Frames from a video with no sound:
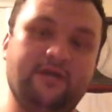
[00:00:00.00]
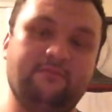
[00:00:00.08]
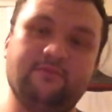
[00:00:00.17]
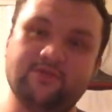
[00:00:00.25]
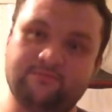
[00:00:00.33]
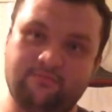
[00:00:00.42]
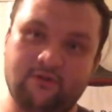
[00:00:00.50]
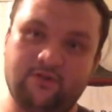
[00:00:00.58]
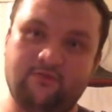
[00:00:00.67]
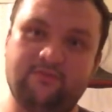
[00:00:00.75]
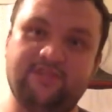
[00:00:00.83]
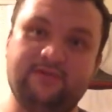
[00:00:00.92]
him and his
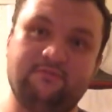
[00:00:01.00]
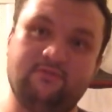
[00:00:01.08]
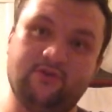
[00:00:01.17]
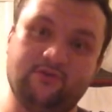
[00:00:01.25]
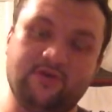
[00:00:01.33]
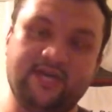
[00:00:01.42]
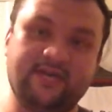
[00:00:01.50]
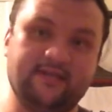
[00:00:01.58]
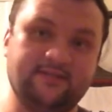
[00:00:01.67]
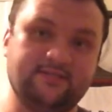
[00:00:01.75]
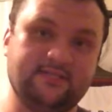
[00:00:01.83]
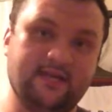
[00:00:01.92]
brother when they were little
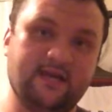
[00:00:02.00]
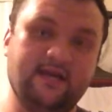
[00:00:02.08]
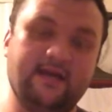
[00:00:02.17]
kids,